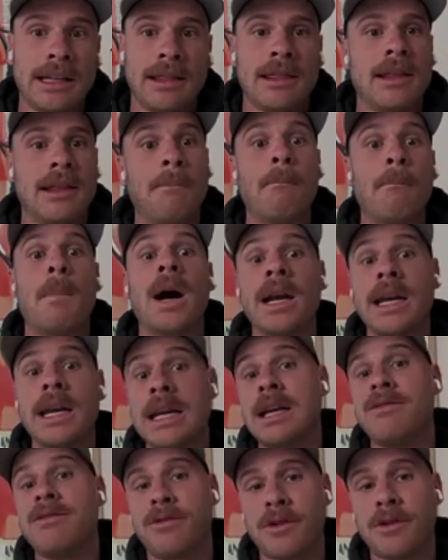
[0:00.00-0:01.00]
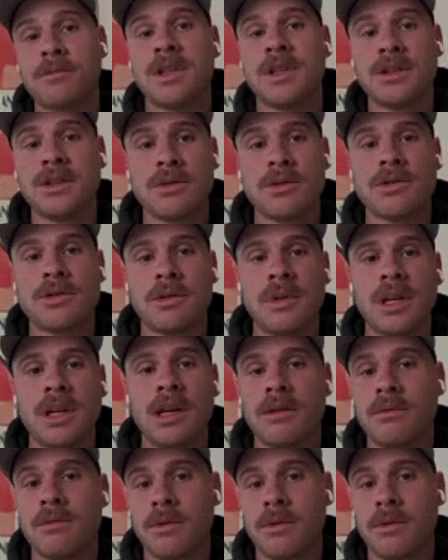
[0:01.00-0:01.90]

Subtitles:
the money from the social media.